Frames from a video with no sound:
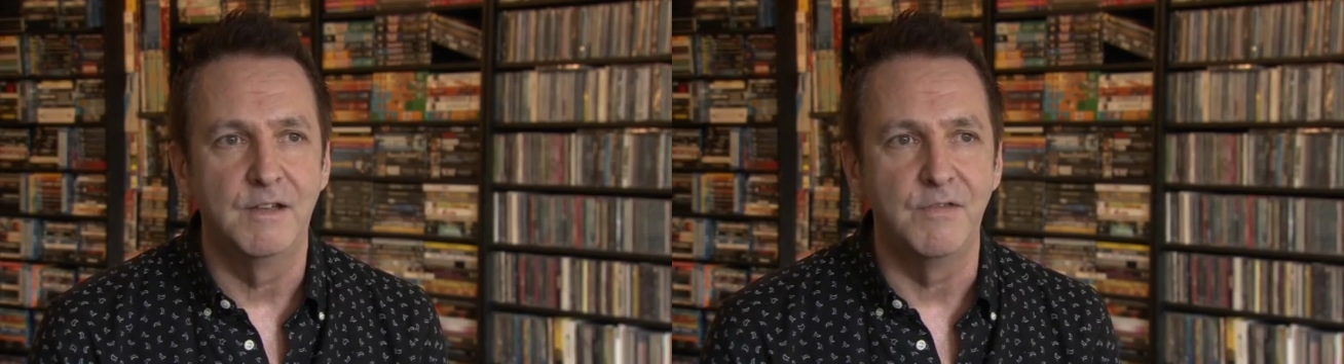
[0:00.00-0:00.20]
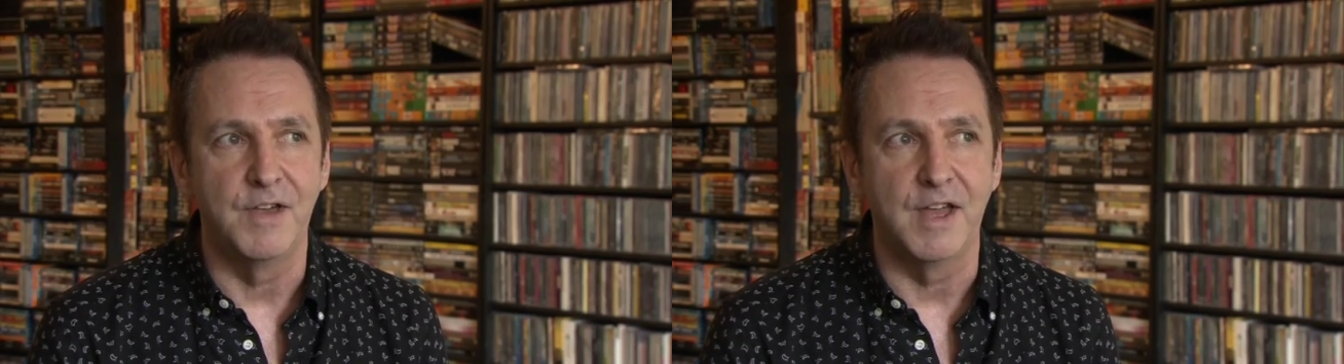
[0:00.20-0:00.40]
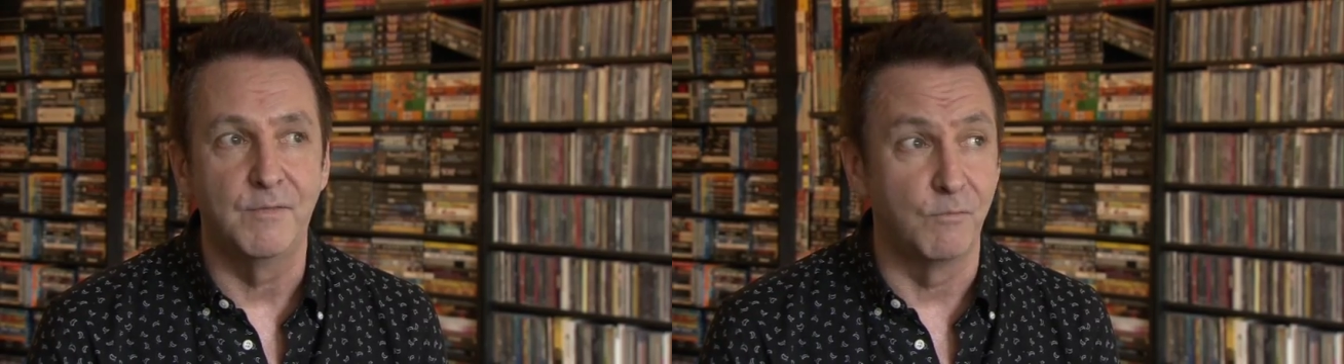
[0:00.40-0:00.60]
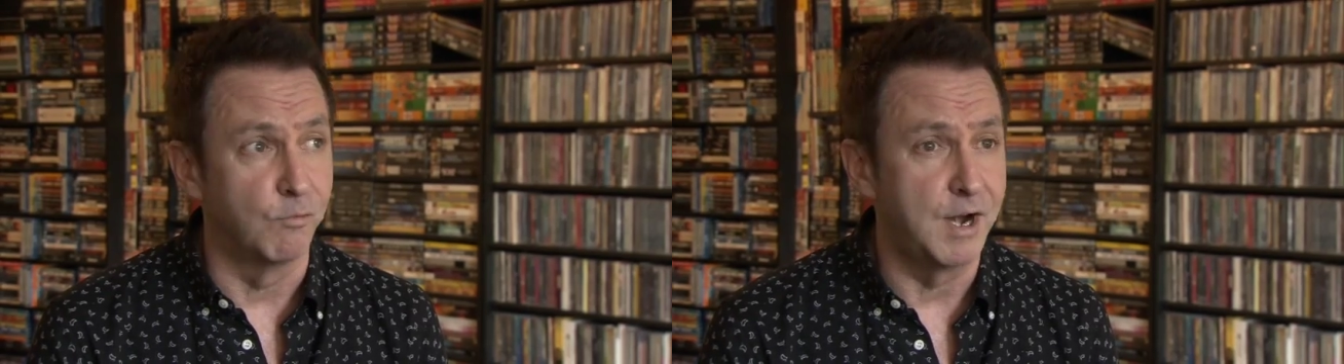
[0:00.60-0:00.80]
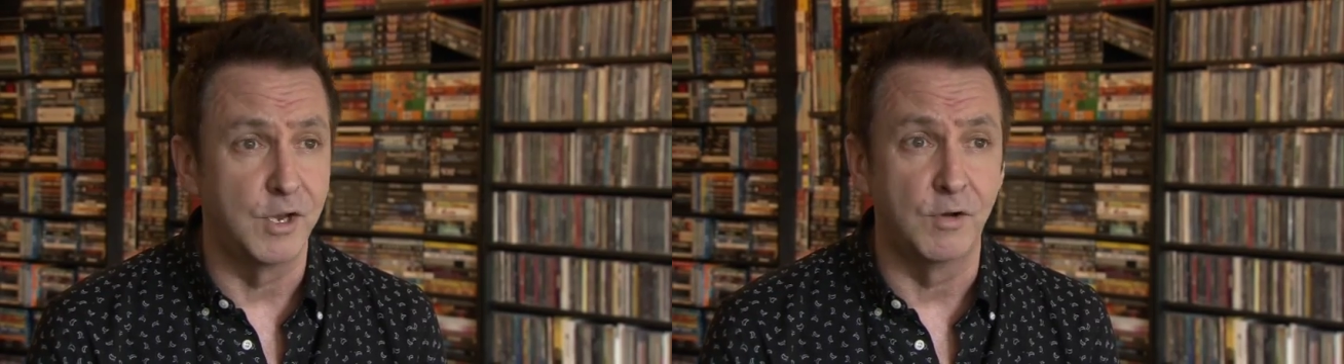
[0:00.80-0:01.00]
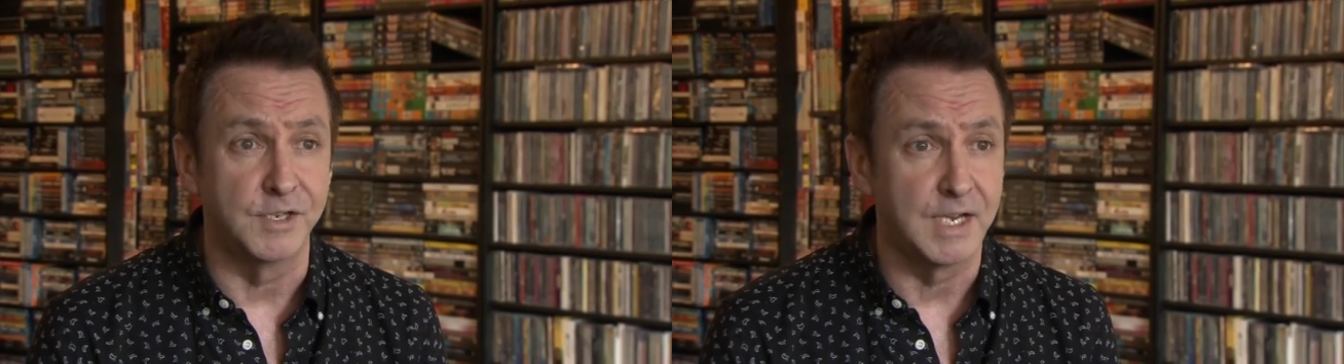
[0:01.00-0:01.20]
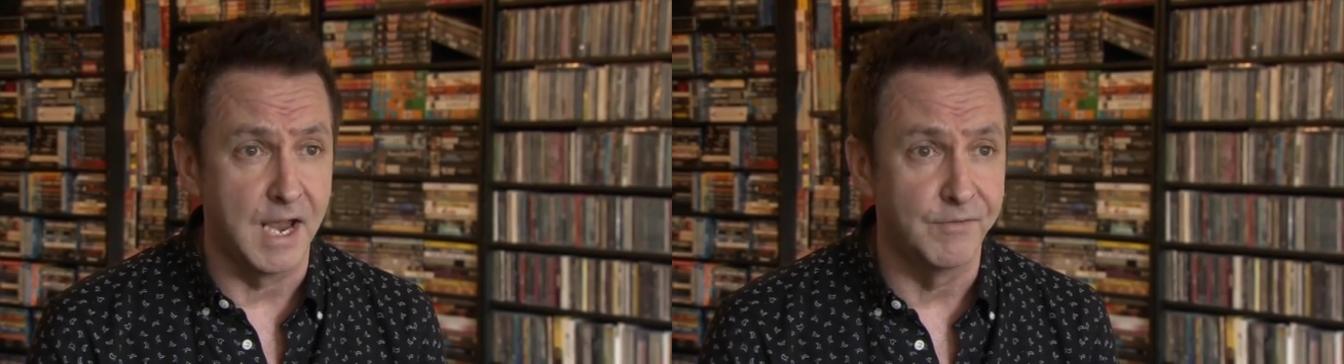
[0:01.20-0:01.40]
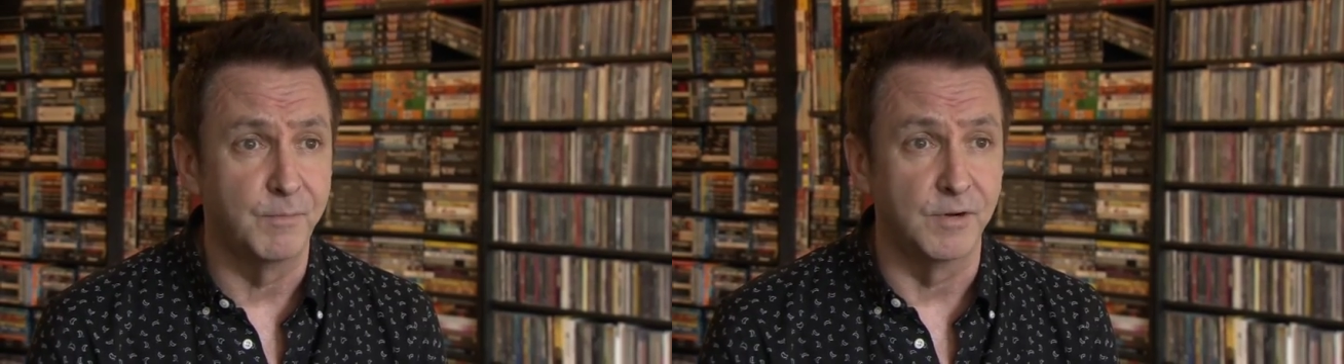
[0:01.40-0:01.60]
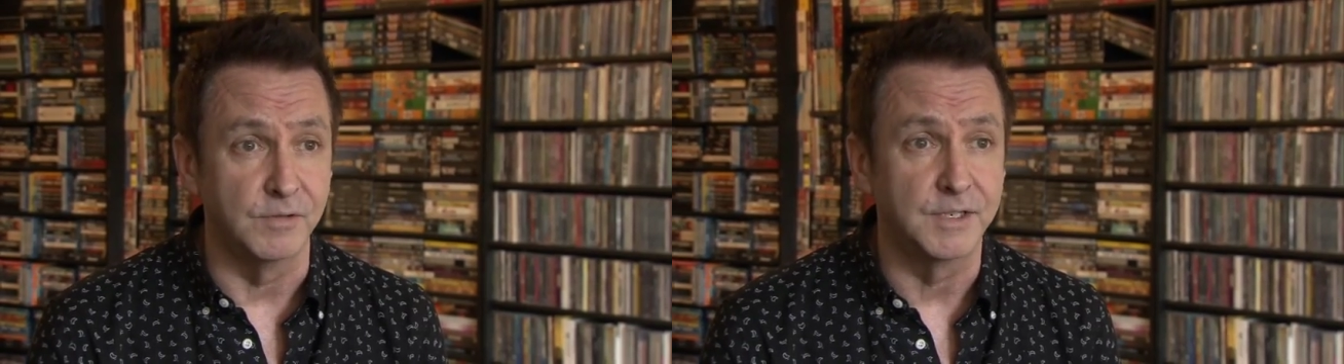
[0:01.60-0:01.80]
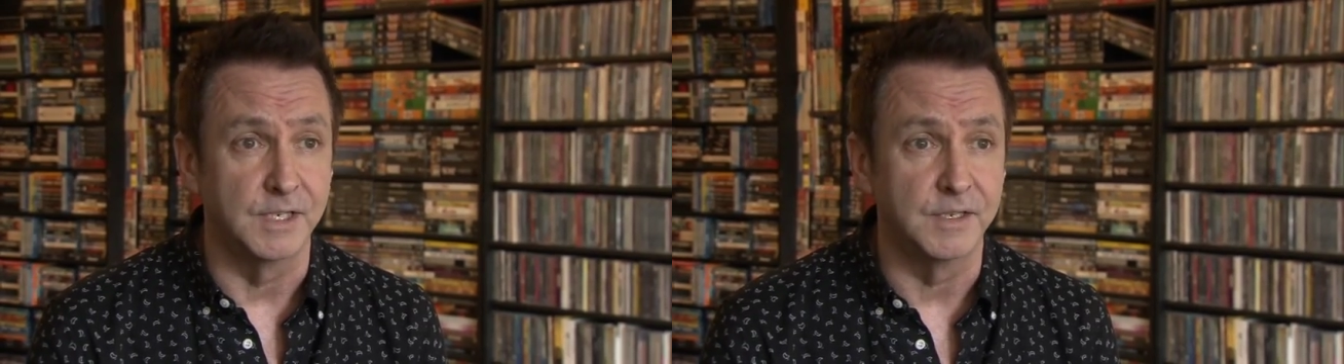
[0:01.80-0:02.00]
that radio has ever
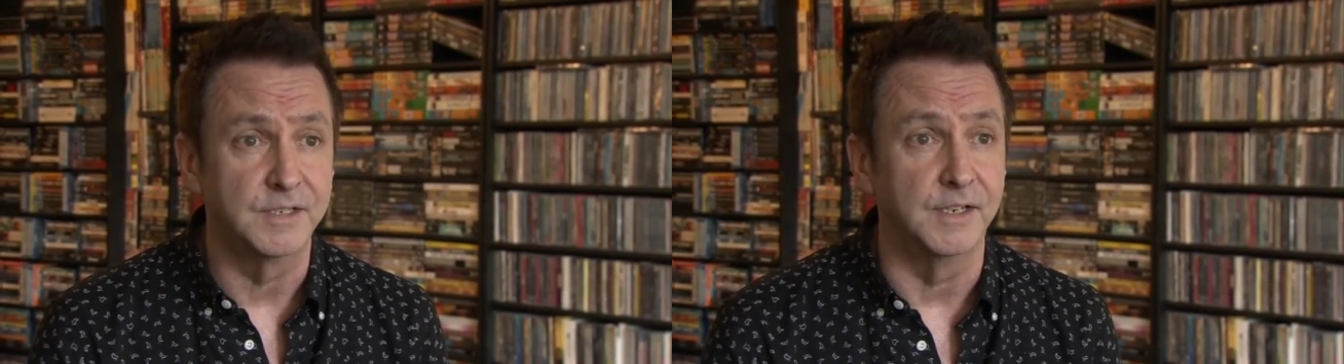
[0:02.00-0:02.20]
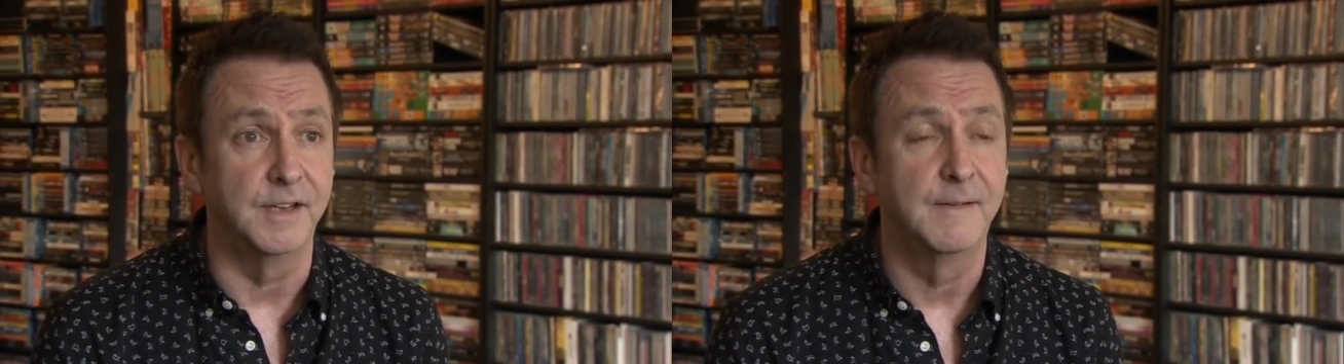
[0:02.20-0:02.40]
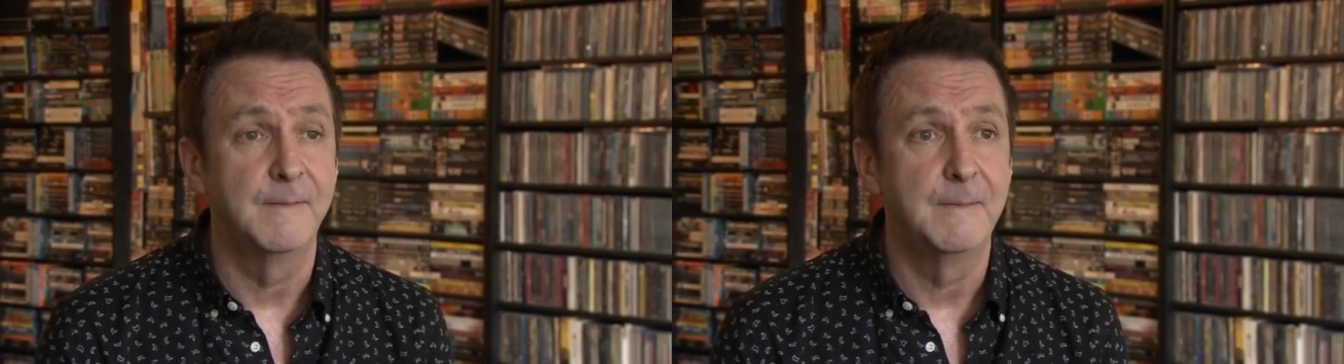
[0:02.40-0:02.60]
produced in this city.